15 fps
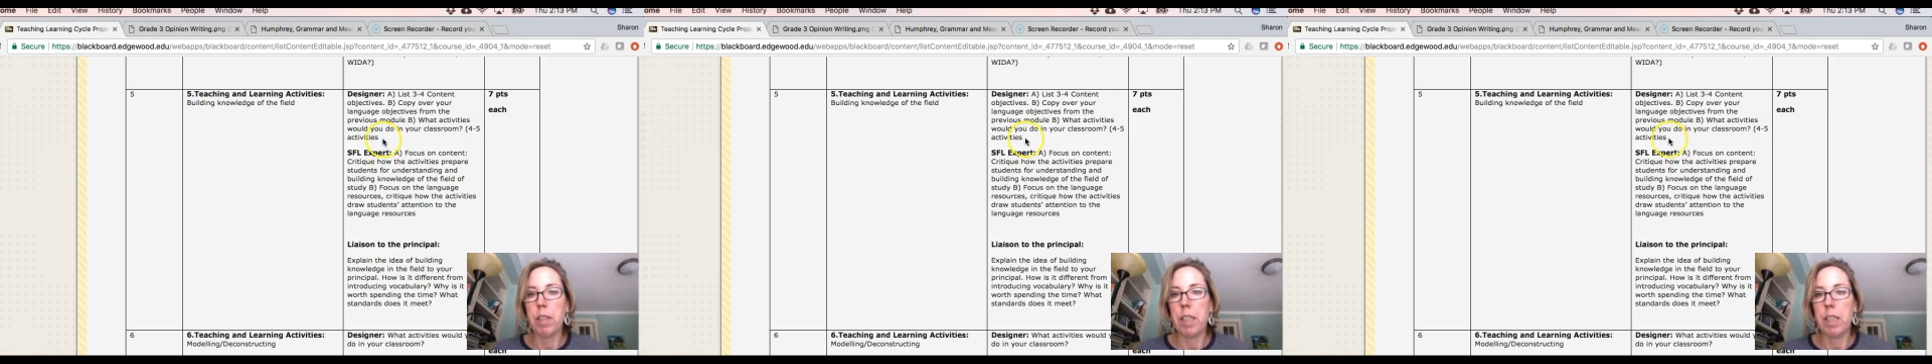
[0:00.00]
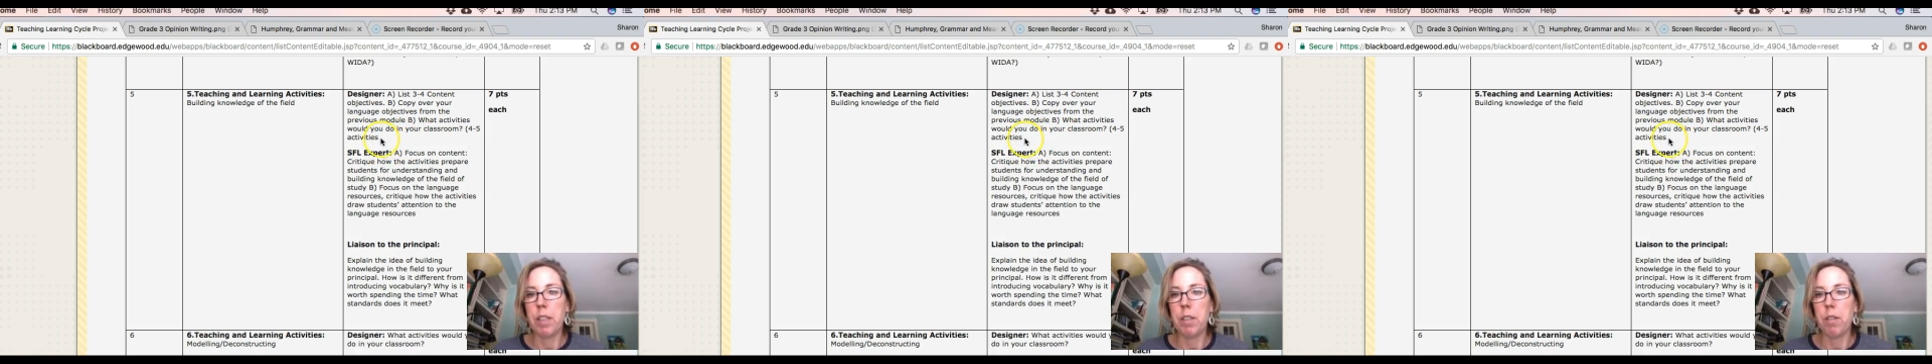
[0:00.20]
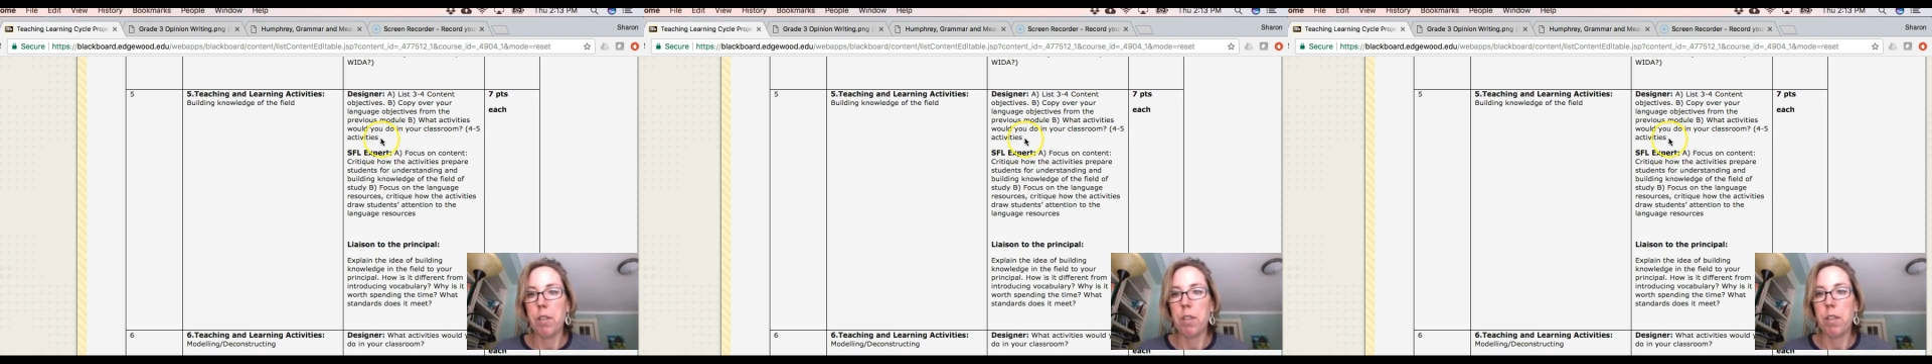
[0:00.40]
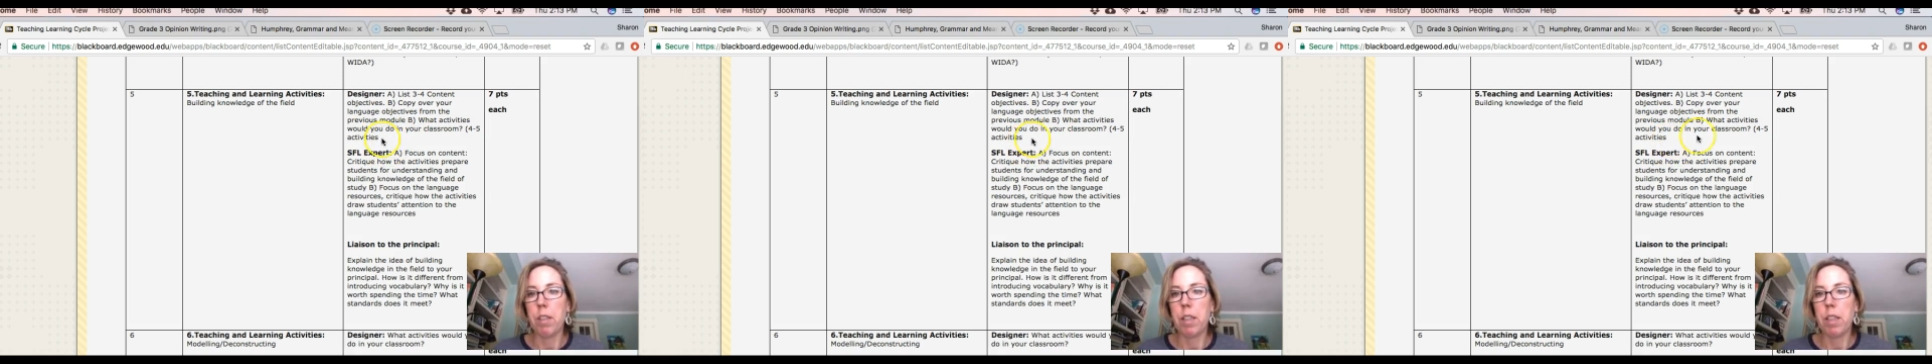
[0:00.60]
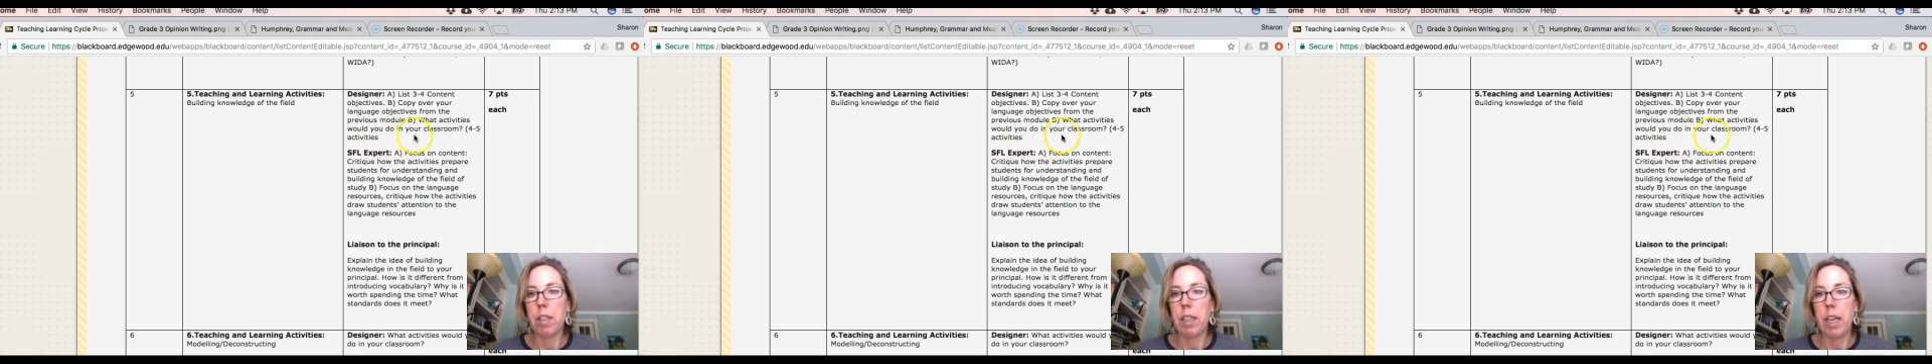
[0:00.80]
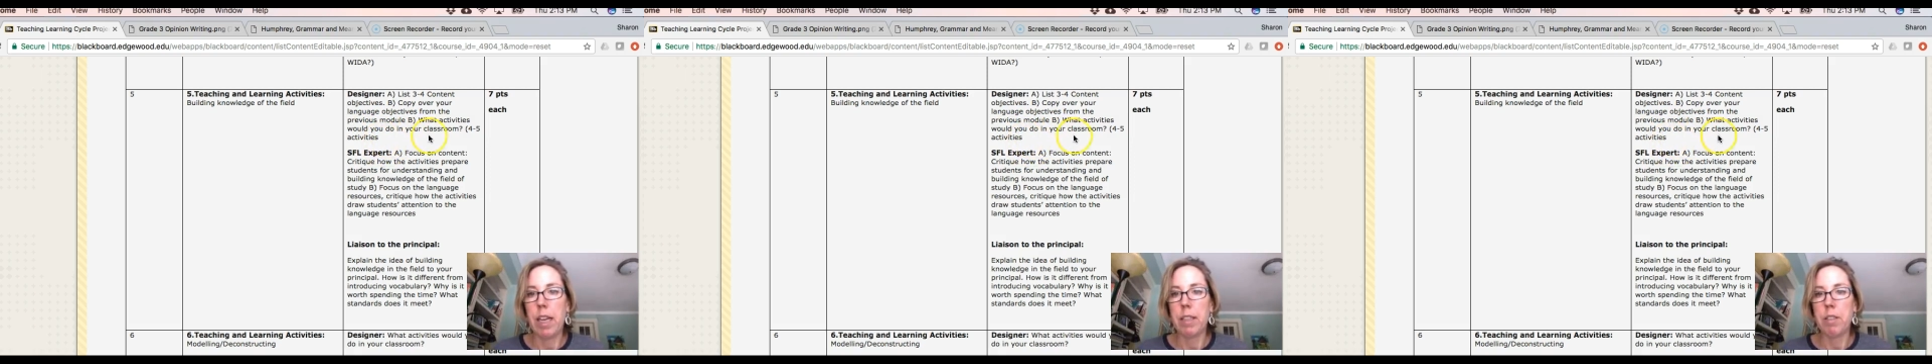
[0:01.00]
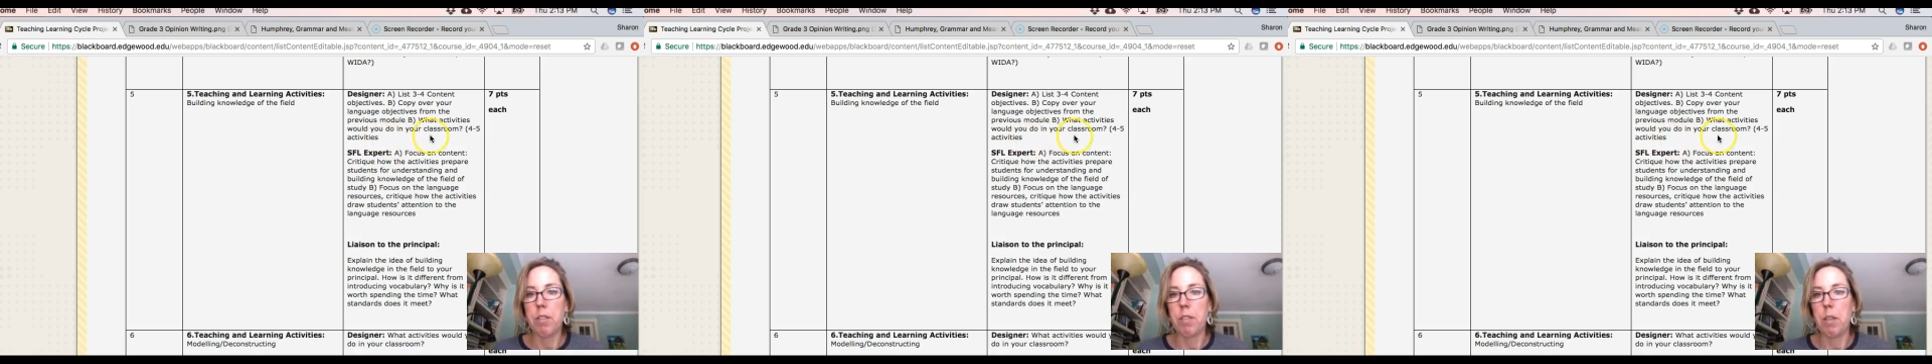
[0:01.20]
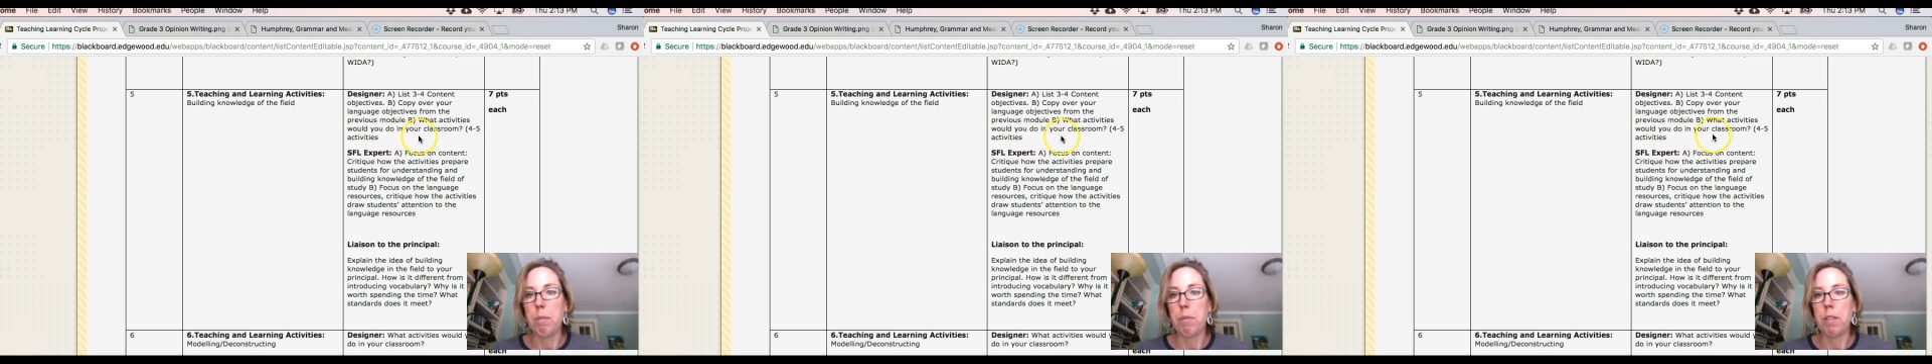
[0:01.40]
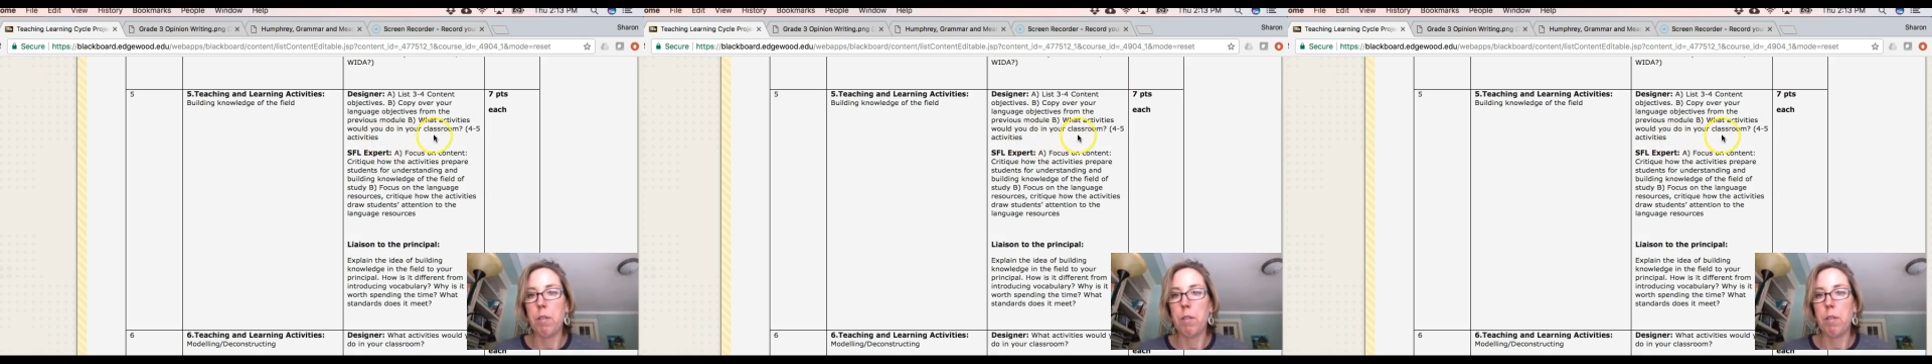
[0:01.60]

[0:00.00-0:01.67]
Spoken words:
in your classroom?